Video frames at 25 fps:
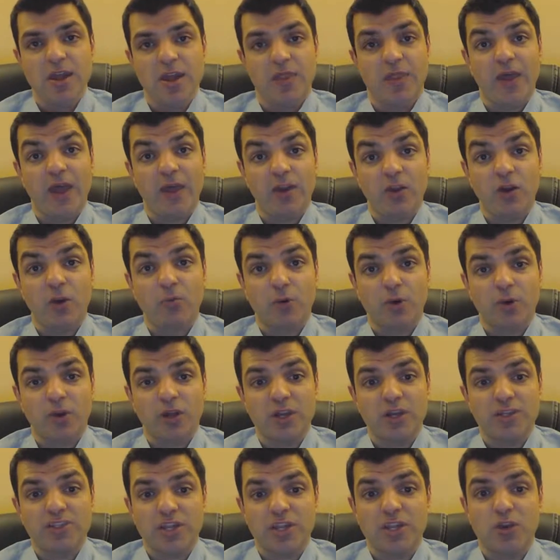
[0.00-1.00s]
That number
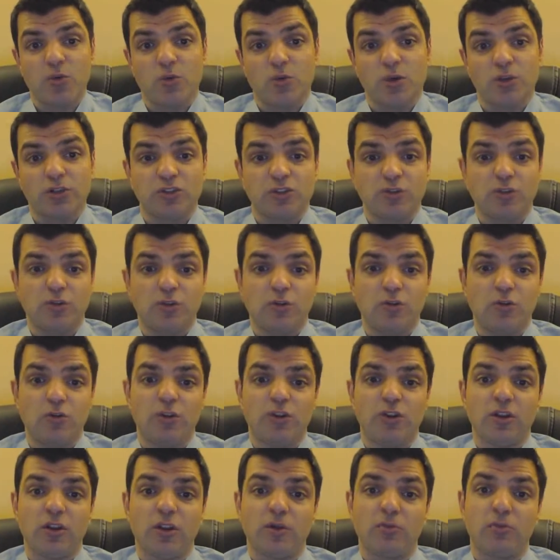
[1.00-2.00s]
is equal to
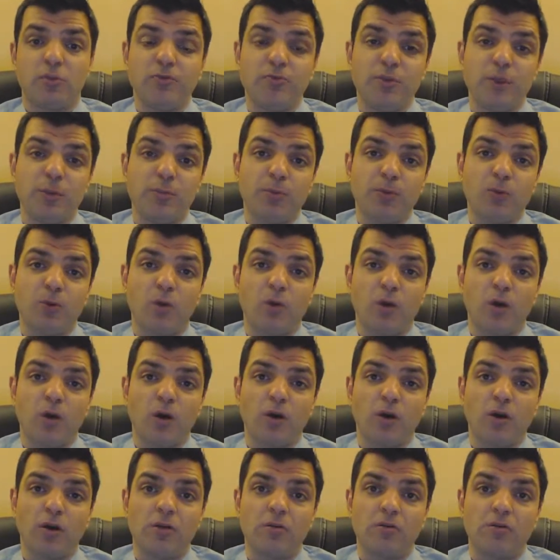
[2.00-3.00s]
the number of people who
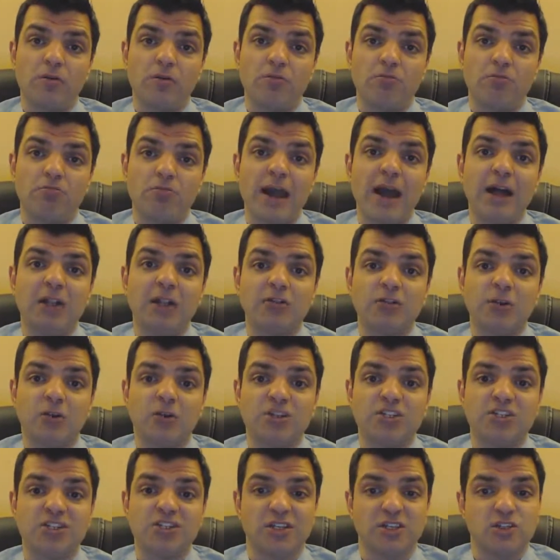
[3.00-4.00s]
are
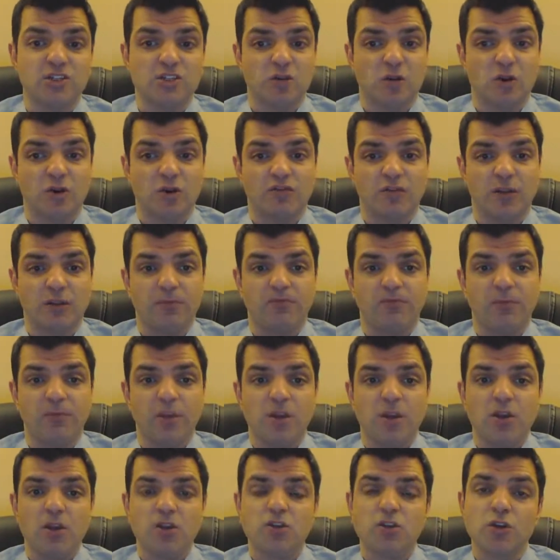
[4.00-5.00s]
malnourished and starving.
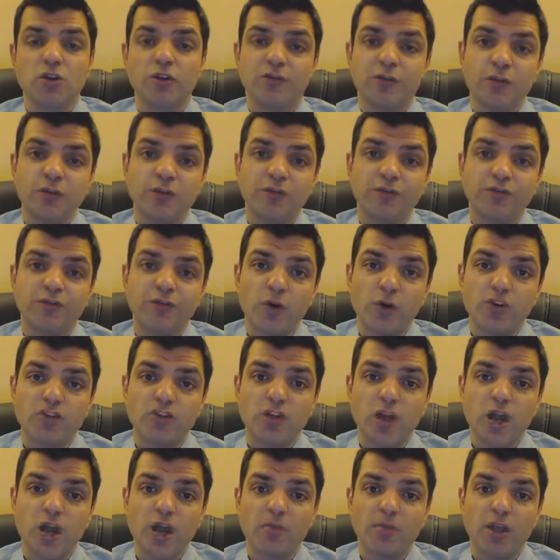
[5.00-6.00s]
So for the first
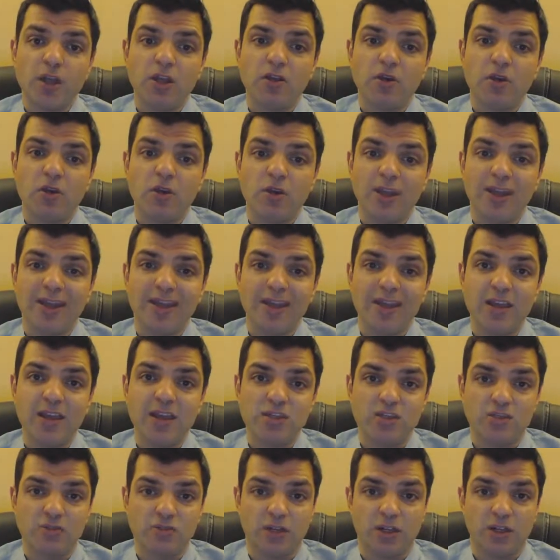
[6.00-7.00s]
time in our
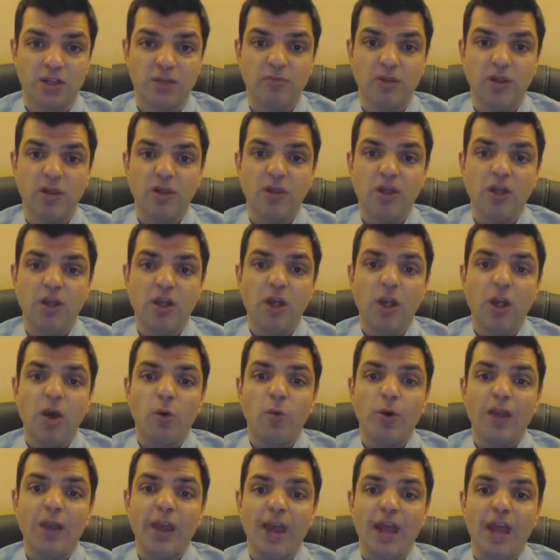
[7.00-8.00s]
history,
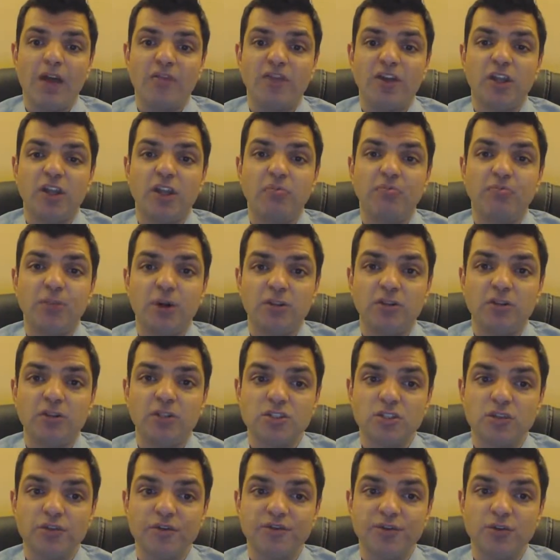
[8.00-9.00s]
we have an
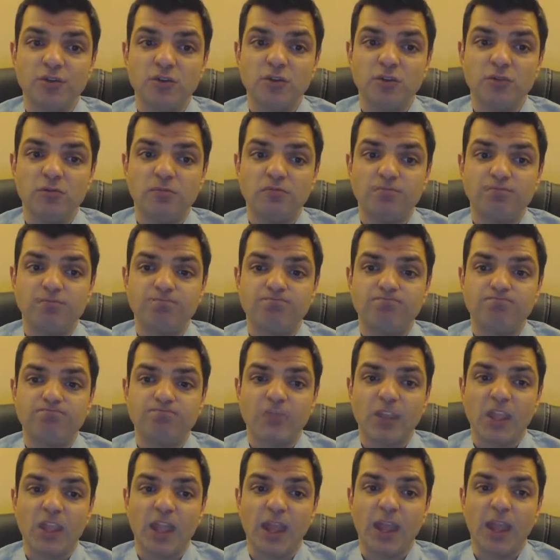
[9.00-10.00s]
abundance of food
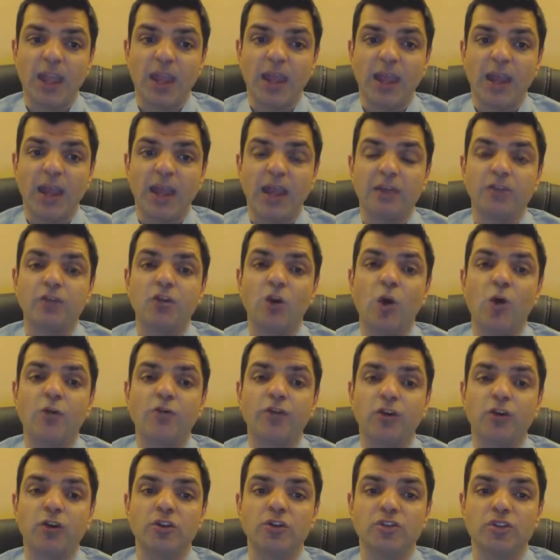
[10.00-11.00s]
and
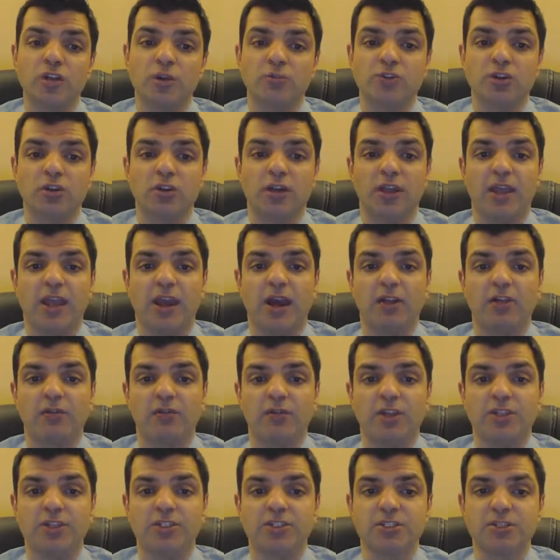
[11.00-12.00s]
overconsumption of
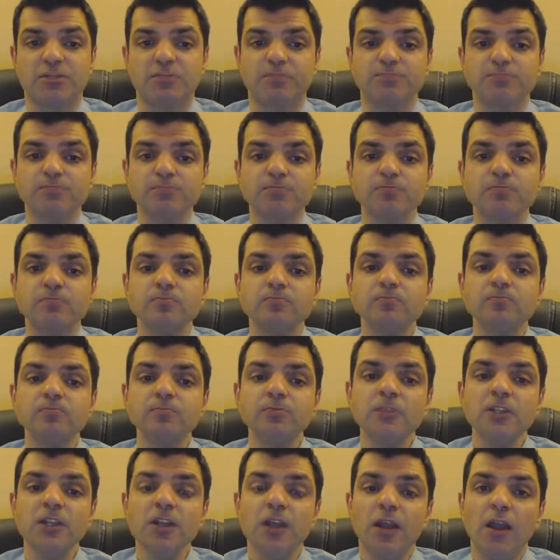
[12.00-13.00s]
calories.
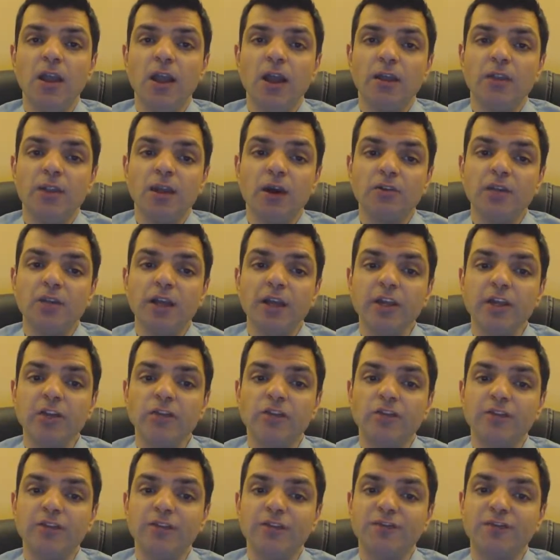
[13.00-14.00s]
Now I'd like you
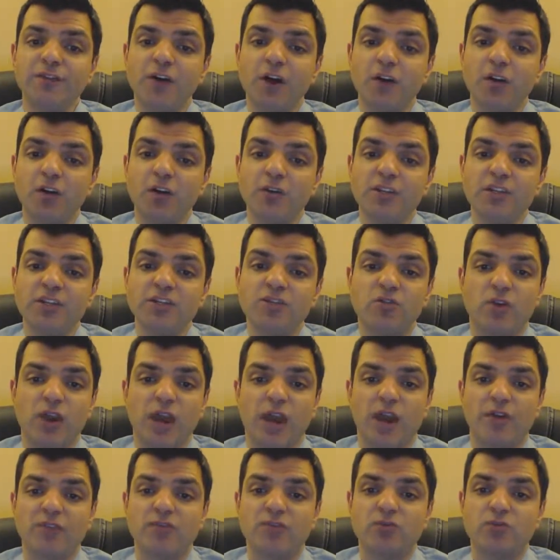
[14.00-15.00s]
to follow these
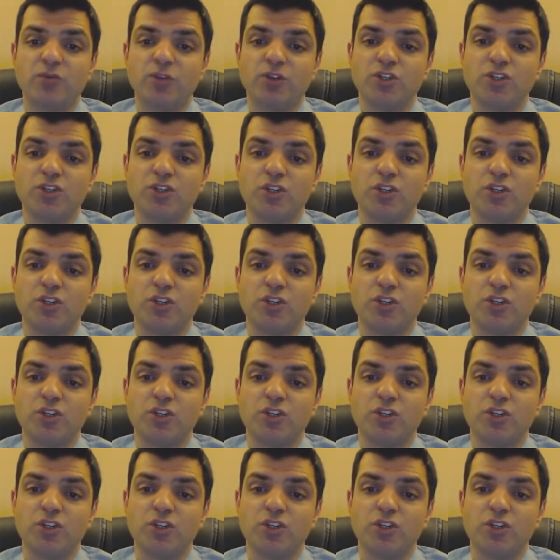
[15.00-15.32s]
graphs which